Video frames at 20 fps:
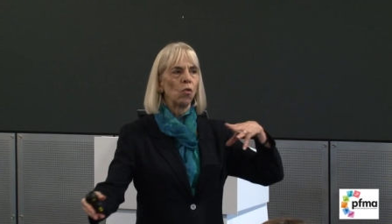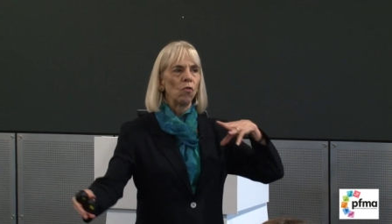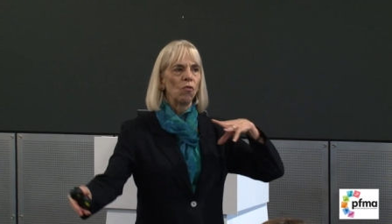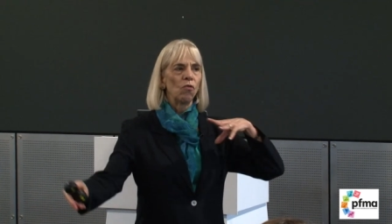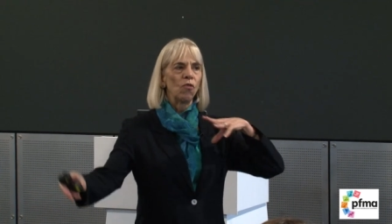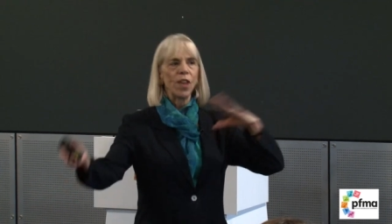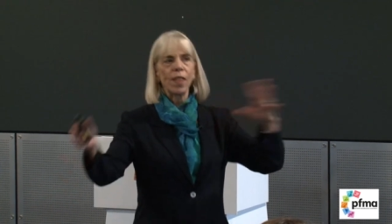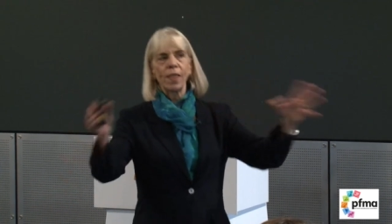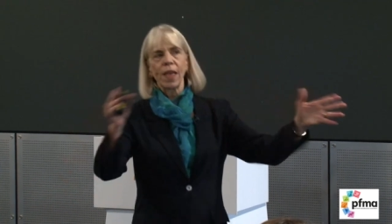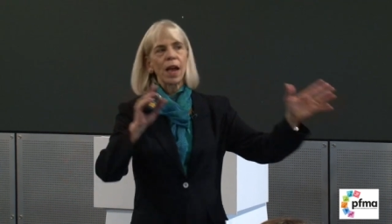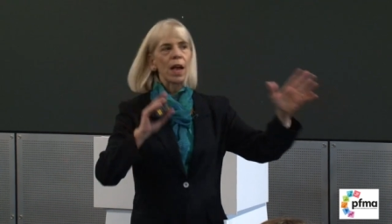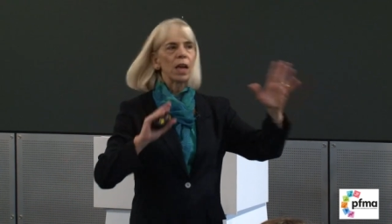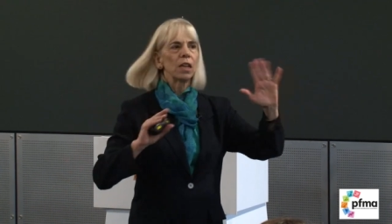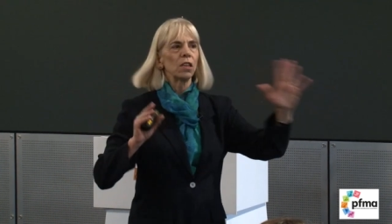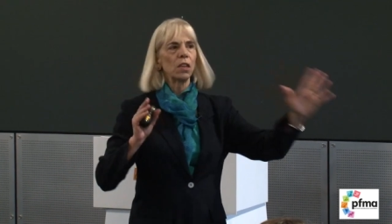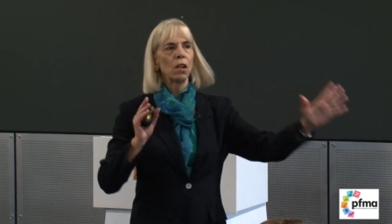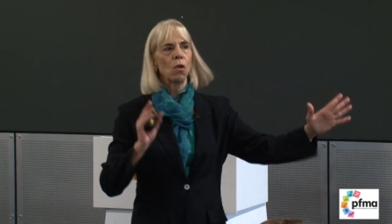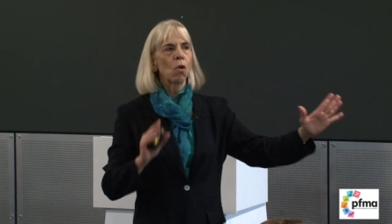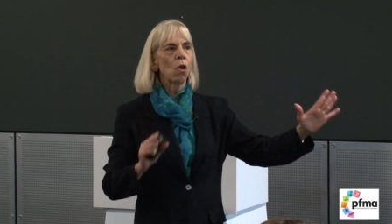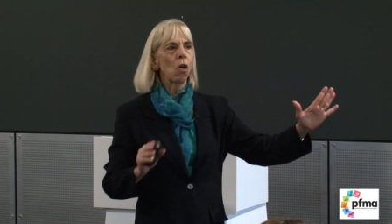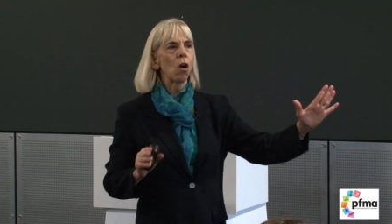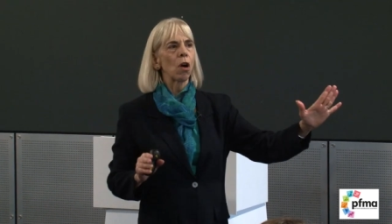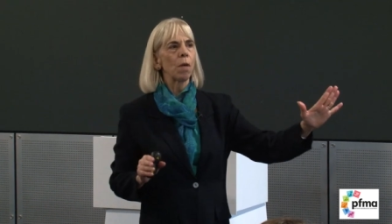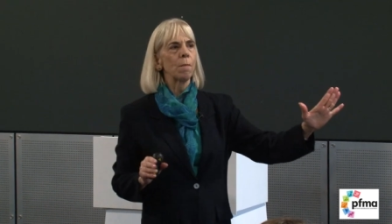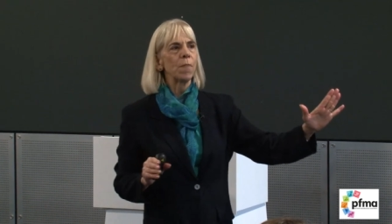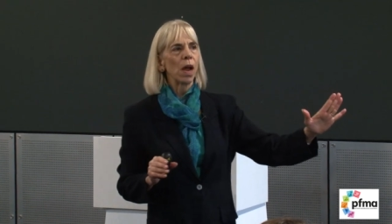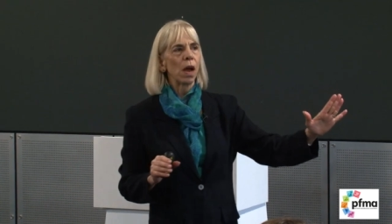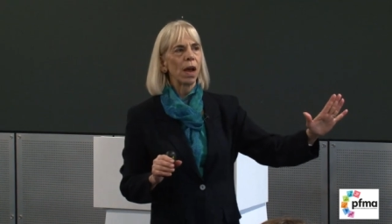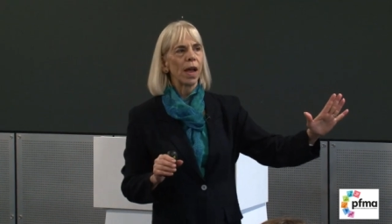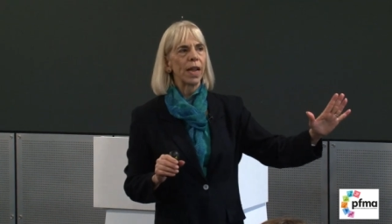feed that low
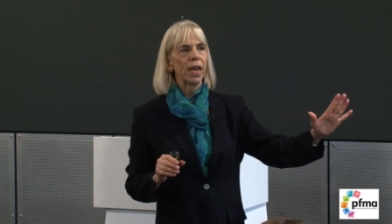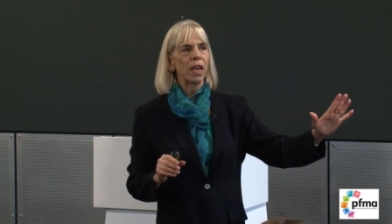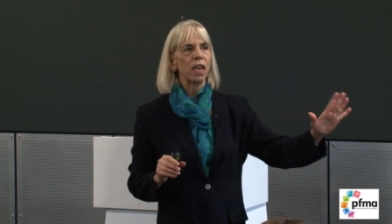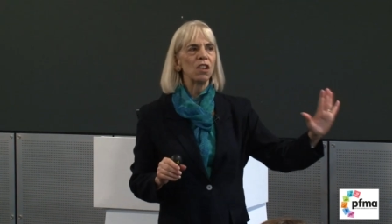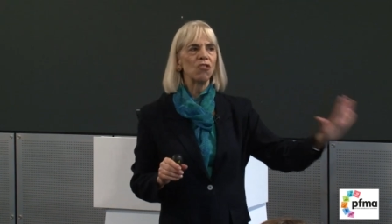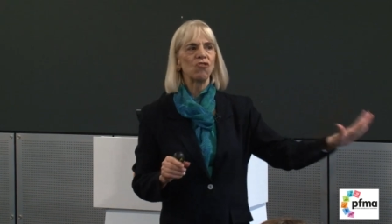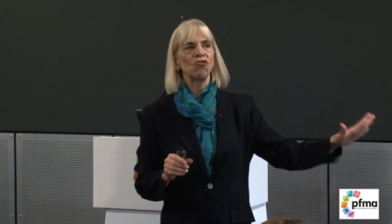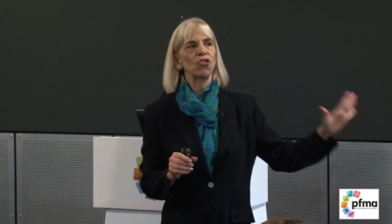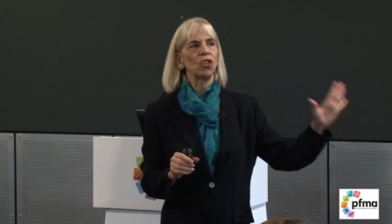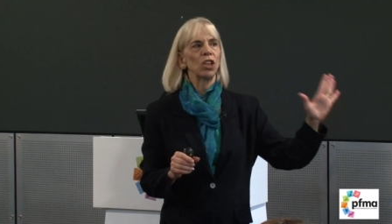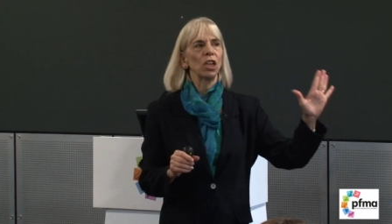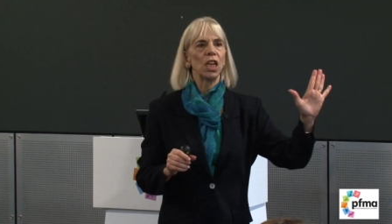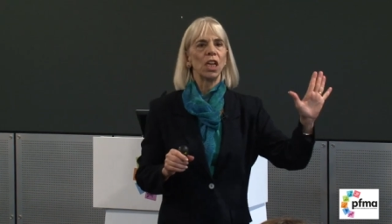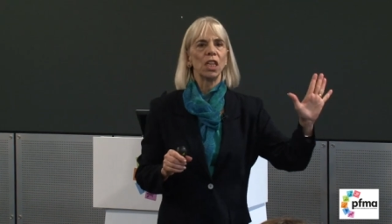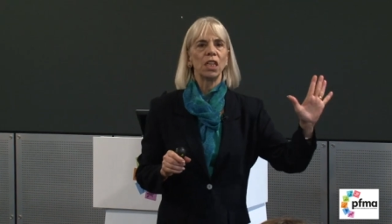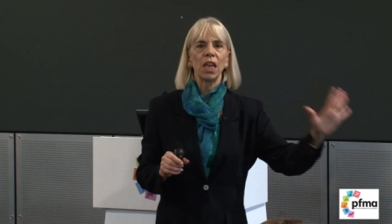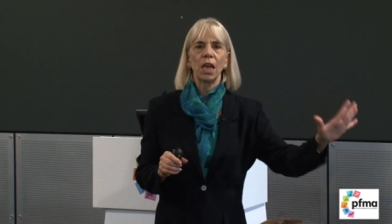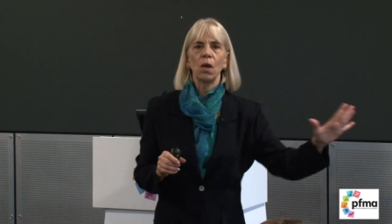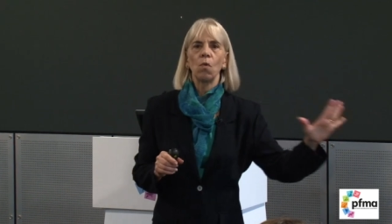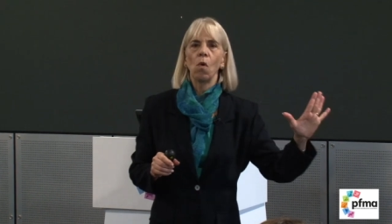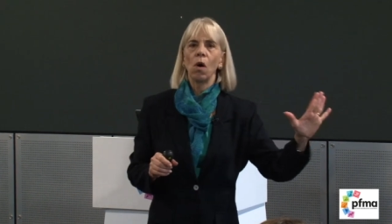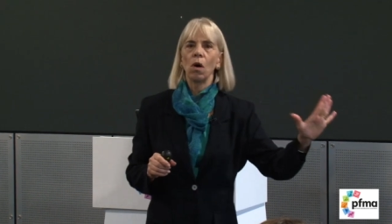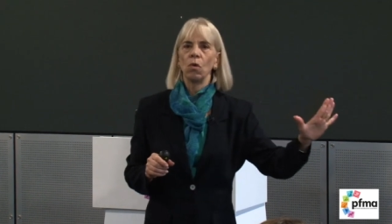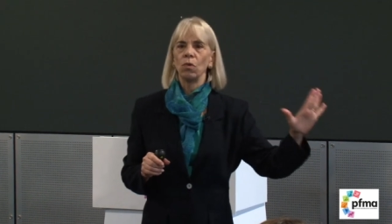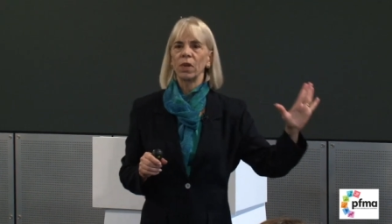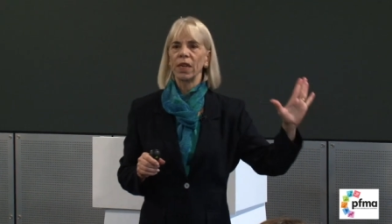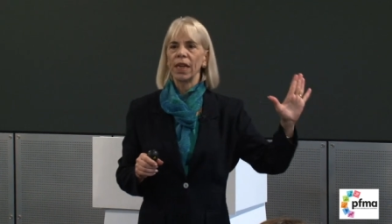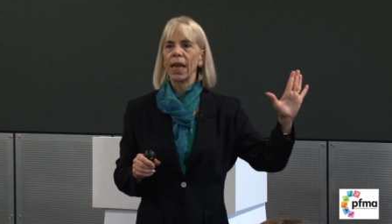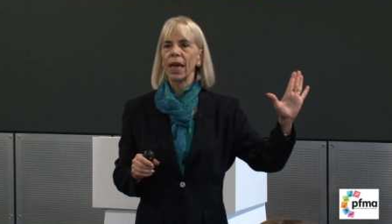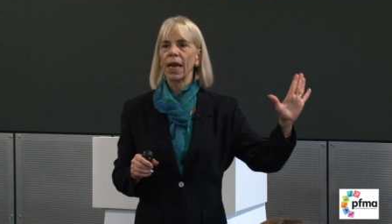carb diet initially, they
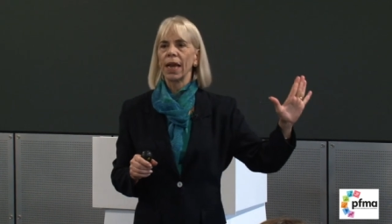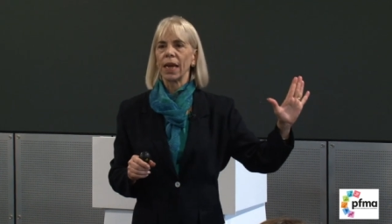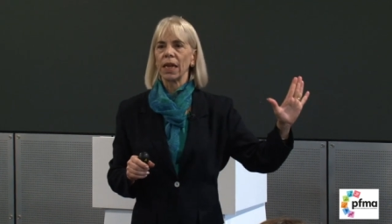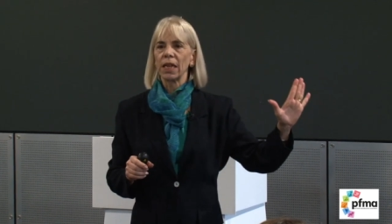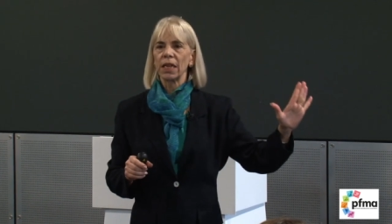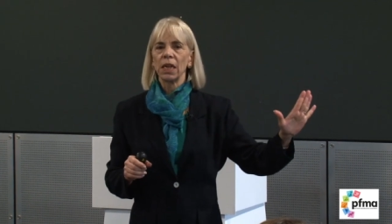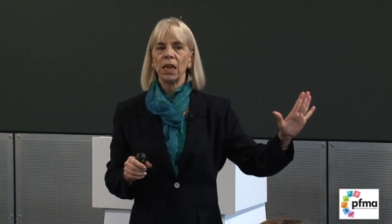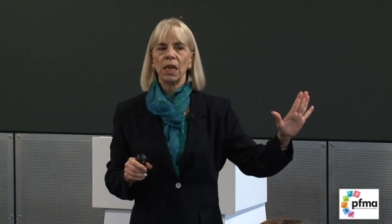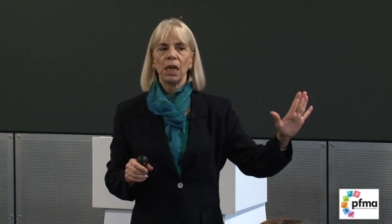won't get it